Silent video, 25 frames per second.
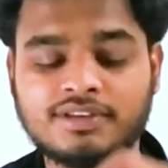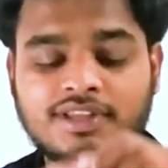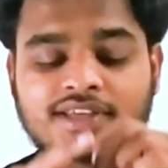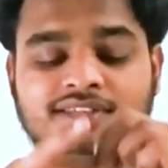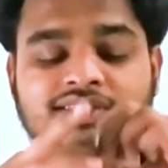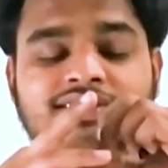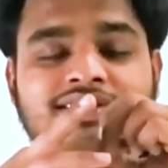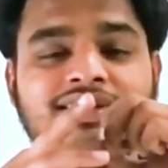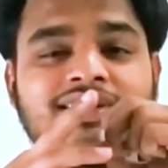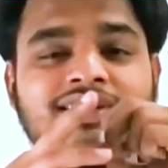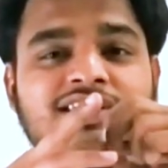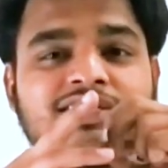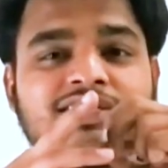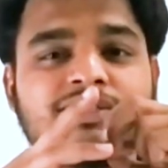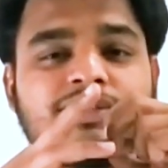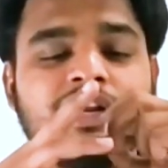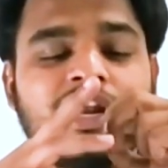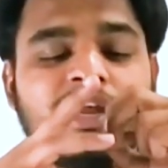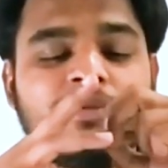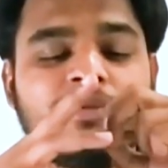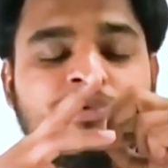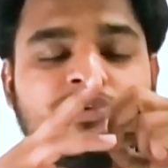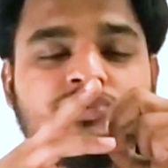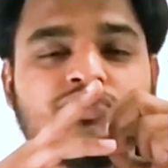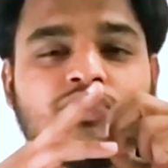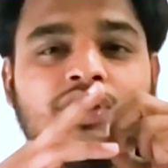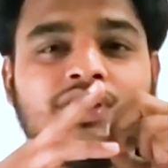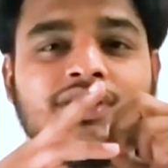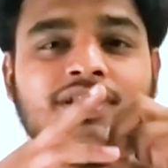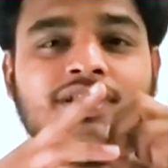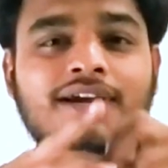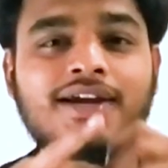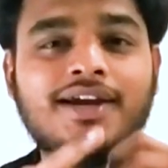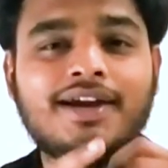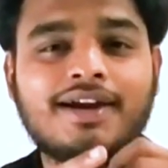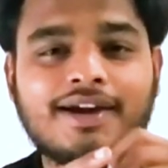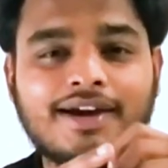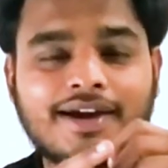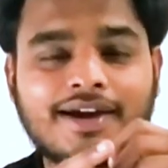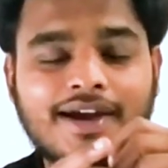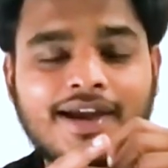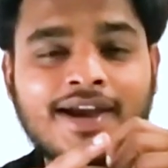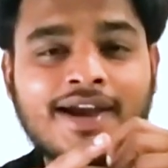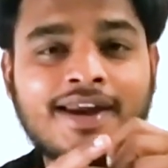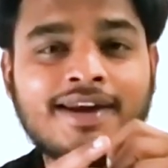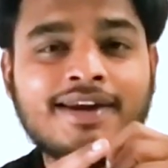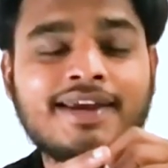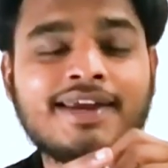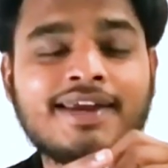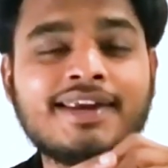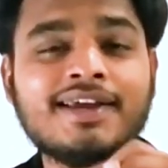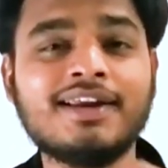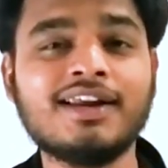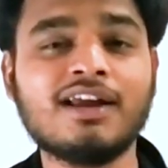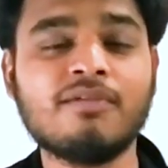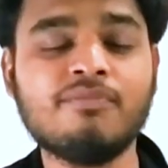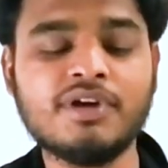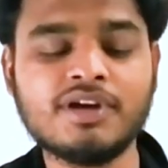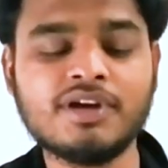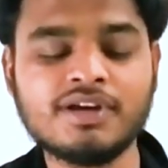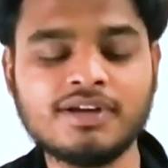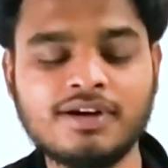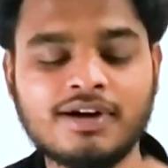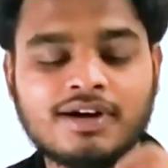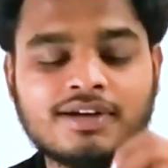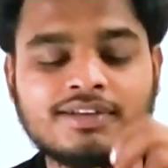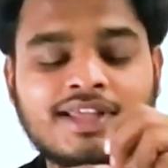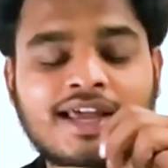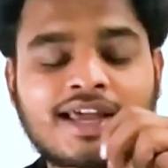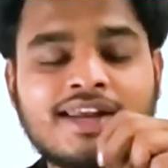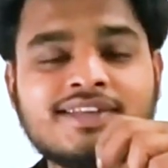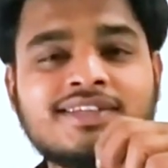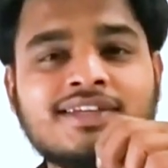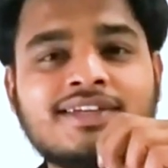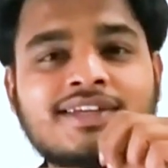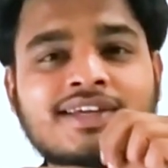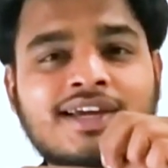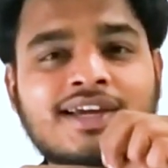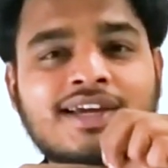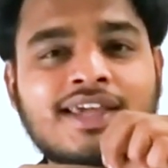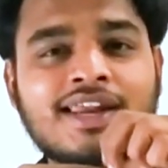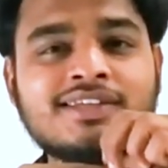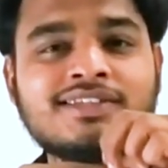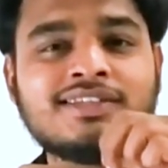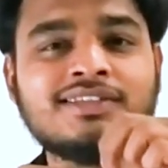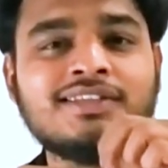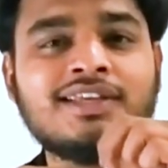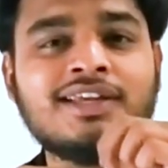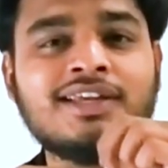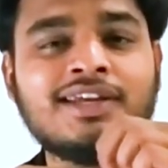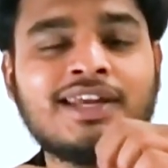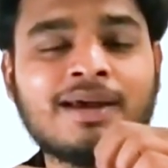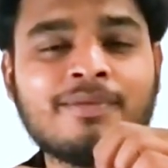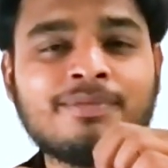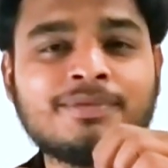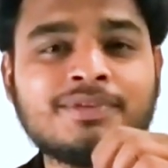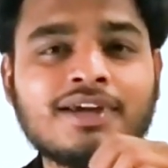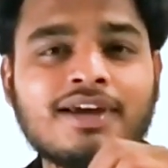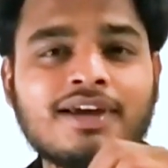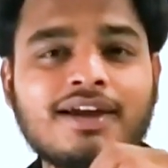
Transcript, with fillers: This is the distal IP joint and in clubbing, there is a decrease in the depth